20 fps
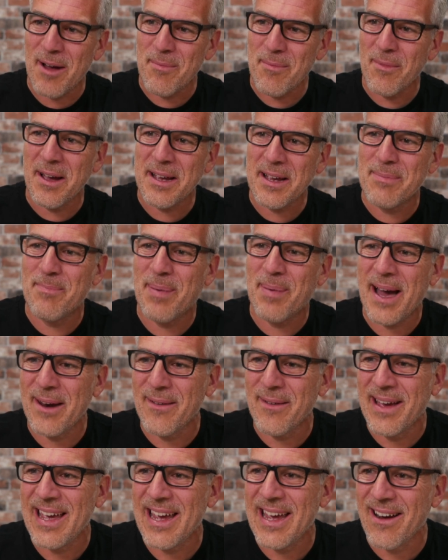On my
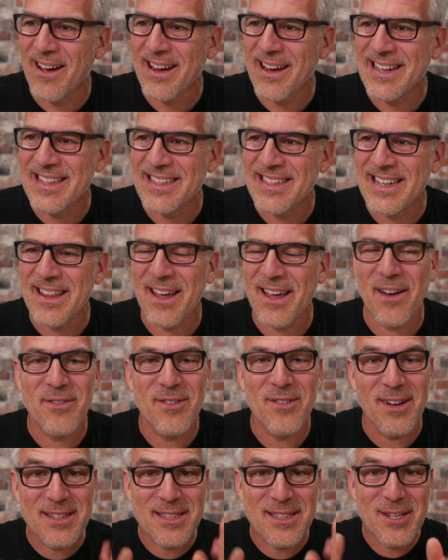panel here, I can see that
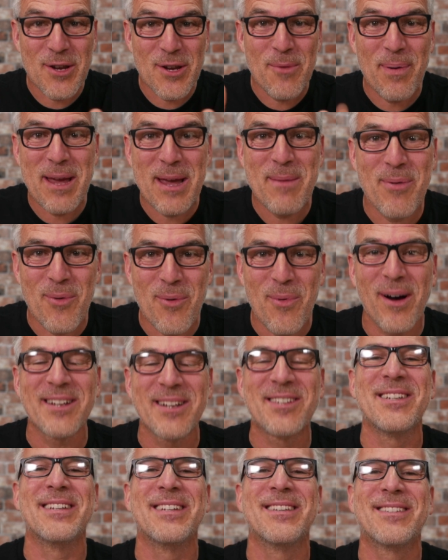I've got two people
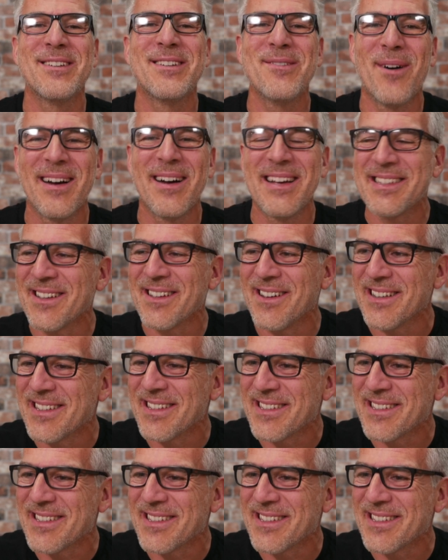watching, two eyes on.